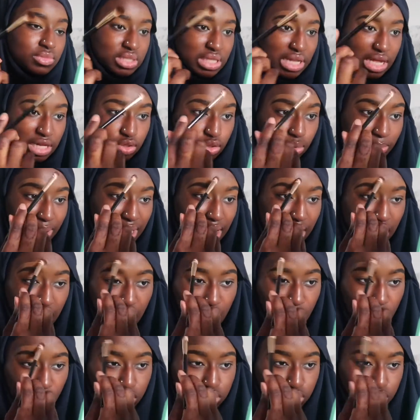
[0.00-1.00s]
like no matter how
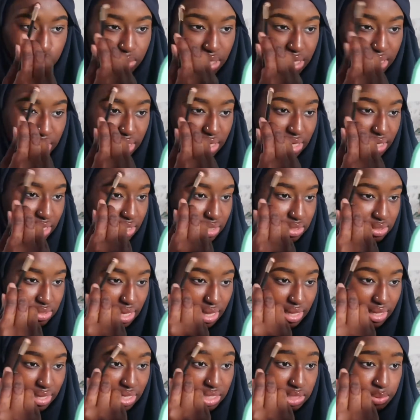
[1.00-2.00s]
hard you think it is,
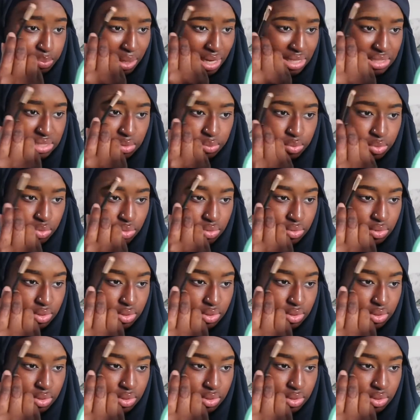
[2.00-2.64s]
like it's possible.